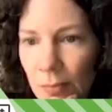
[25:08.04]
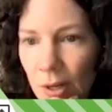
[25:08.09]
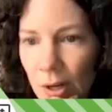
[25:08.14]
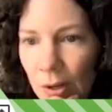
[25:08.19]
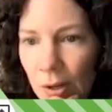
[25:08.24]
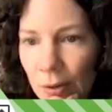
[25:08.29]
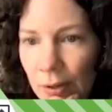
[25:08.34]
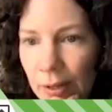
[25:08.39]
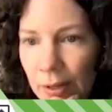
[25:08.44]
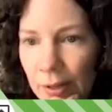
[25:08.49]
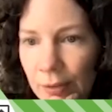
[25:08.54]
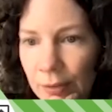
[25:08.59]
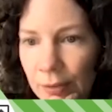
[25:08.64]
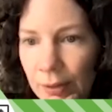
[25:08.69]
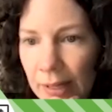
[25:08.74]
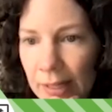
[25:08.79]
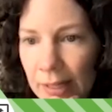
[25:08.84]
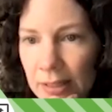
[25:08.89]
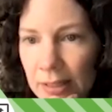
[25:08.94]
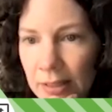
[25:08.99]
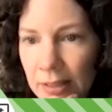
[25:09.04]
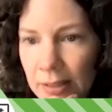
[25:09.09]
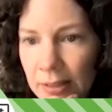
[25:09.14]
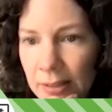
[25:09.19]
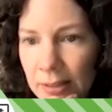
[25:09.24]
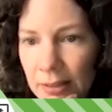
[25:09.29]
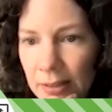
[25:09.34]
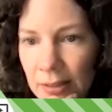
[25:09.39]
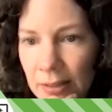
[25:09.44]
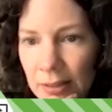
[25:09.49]
Okay, great.
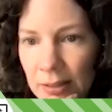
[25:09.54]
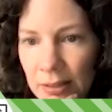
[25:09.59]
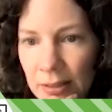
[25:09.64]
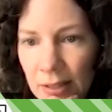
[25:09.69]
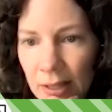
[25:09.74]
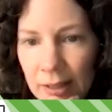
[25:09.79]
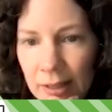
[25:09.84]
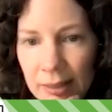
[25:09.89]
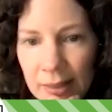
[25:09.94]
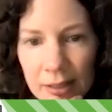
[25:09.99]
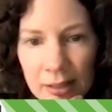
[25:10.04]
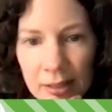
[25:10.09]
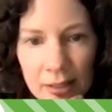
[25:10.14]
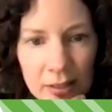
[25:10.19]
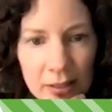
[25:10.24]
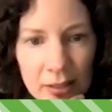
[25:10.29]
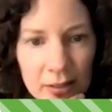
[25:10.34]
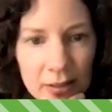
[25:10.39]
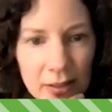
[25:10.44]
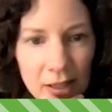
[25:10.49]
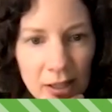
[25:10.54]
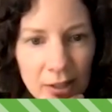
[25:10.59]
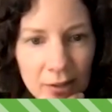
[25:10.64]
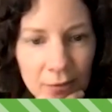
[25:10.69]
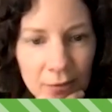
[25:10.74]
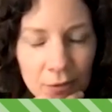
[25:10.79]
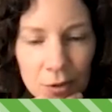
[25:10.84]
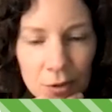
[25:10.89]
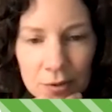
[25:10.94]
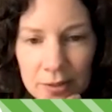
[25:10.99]
I think our
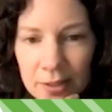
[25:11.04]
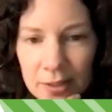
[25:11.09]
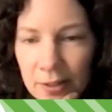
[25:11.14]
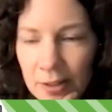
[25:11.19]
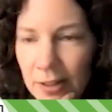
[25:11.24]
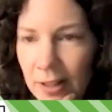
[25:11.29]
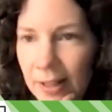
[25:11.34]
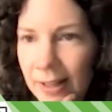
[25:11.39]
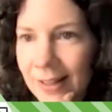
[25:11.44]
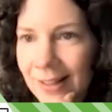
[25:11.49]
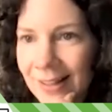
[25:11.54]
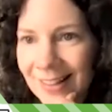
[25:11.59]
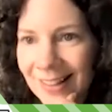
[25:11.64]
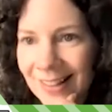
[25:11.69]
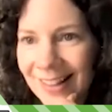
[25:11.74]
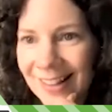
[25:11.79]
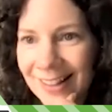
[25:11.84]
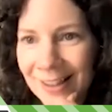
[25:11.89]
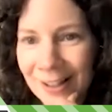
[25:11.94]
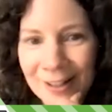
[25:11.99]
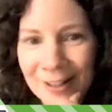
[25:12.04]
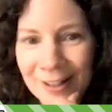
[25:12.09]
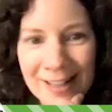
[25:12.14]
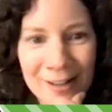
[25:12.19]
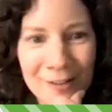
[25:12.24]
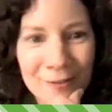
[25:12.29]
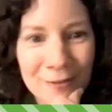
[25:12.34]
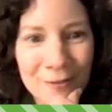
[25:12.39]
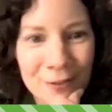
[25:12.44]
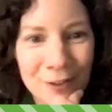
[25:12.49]
roots look like they're
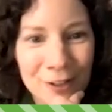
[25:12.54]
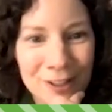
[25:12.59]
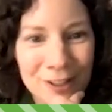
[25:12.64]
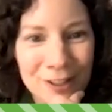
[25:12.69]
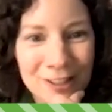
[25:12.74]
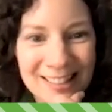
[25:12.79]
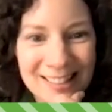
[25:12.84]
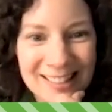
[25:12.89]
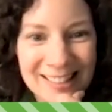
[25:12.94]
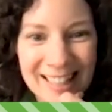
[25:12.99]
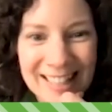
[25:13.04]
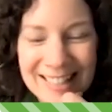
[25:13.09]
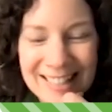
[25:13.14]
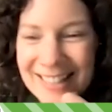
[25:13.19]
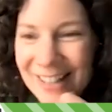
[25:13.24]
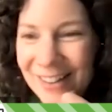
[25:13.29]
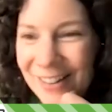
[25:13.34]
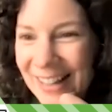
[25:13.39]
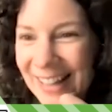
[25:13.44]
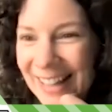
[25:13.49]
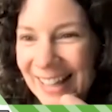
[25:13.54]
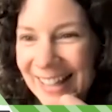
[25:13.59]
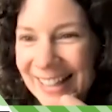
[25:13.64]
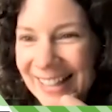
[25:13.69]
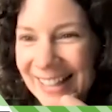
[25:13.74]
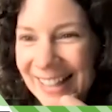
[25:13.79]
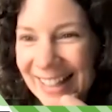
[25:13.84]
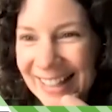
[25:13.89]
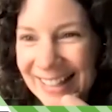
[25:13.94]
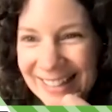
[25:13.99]
getting full. Let's go ahead
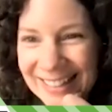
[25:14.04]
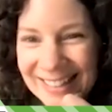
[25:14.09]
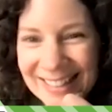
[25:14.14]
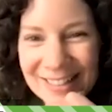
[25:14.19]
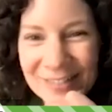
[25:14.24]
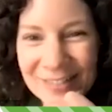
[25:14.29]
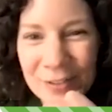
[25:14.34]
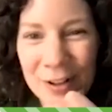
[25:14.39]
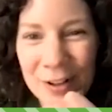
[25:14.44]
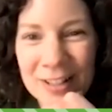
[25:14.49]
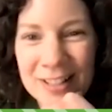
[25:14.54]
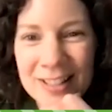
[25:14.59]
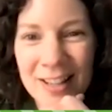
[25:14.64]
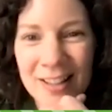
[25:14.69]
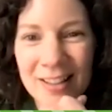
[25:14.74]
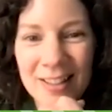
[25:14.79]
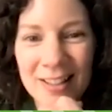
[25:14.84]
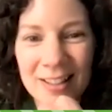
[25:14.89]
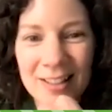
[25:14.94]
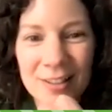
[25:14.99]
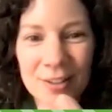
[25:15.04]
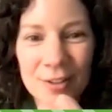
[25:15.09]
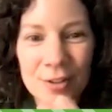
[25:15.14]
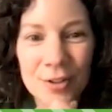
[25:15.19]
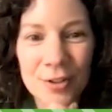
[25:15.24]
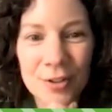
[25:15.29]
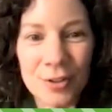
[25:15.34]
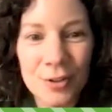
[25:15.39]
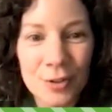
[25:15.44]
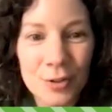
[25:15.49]
and focus on the
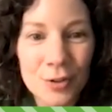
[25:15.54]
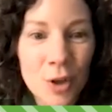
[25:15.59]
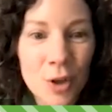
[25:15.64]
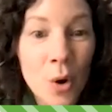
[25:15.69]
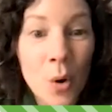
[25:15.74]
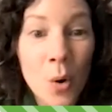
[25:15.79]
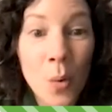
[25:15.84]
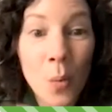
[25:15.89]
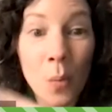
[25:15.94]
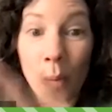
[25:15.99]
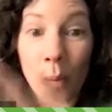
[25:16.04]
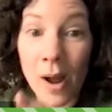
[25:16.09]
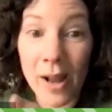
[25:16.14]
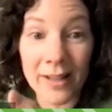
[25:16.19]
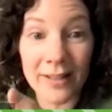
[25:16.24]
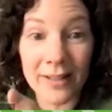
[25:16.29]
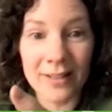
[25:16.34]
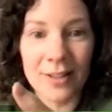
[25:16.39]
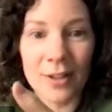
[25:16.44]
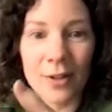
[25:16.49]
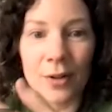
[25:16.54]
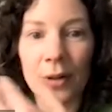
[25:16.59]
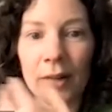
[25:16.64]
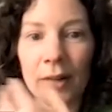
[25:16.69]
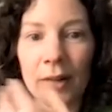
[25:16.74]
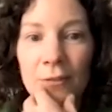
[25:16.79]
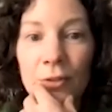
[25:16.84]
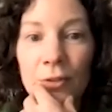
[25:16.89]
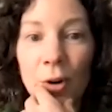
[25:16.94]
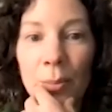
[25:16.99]
so what. So
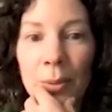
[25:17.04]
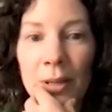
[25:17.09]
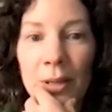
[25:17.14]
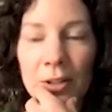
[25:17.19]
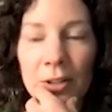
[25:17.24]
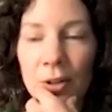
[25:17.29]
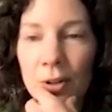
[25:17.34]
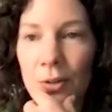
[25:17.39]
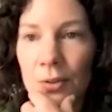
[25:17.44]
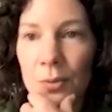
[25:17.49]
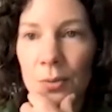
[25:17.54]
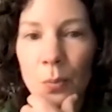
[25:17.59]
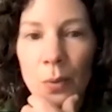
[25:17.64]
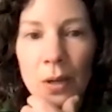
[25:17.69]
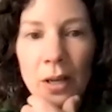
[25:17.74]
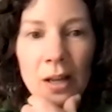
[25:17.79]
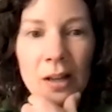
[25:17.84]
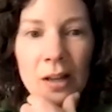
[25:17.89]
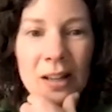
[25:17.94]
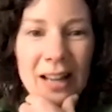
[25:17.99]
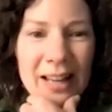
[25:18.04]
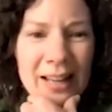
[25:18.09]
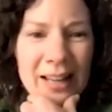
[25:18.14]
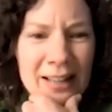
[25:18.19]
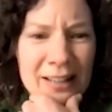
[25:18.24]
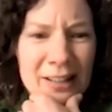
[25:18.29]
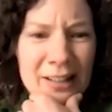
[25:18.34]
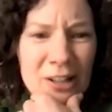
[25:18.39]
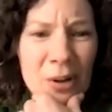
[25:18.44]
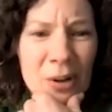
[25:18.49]
if nobody knows what, I
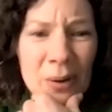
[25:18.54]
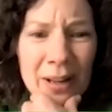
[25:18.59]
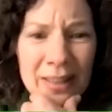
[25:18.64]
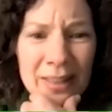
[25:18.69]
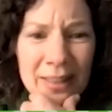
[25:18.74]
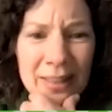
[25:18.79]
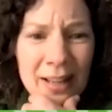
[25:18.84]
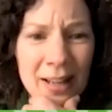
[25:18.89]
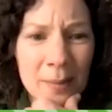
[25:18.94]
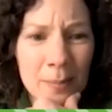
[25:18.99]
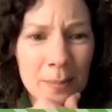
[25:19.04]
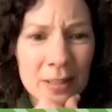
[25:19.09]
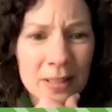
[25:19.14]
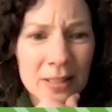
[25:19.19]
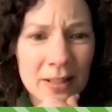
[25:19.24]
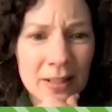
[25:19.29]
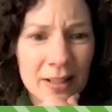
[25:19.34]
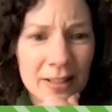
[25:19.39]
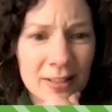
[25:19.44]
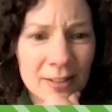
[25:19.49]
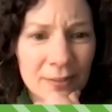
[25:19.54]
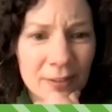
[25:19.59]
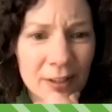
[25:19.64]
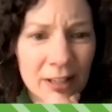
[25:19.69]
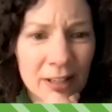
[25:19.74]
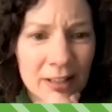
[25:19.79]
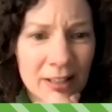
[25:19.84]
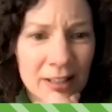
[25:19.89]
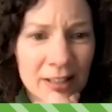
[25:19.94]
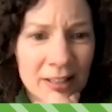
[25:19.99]
think I
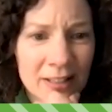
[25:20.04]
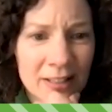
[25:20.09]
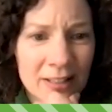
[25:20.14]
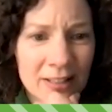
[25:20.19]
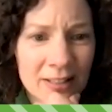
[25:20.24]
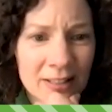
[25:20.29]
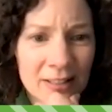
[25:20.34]
misclassified these.